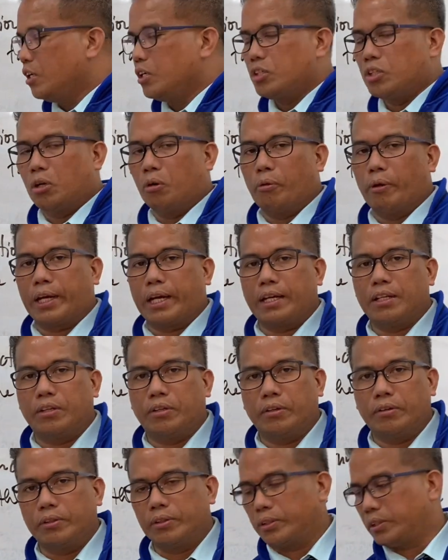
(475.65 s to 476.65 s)
so we can
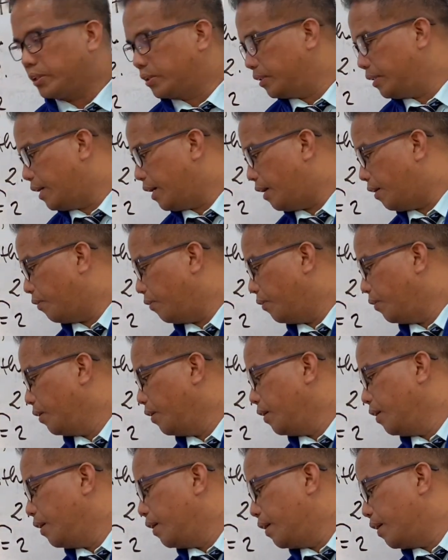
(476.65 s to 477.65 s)
use now
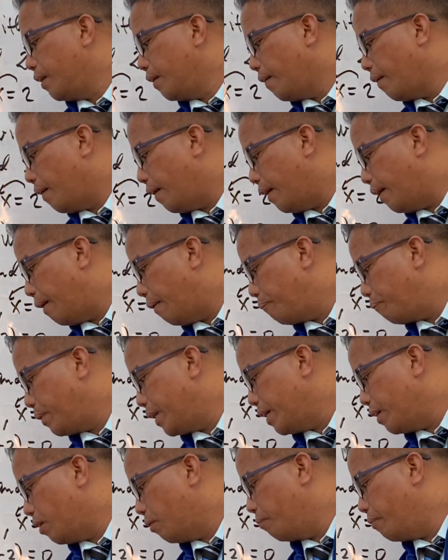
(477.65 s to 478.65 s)

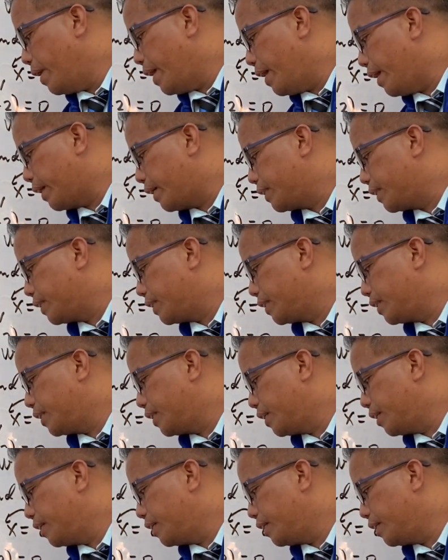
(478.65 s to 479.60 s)
p of x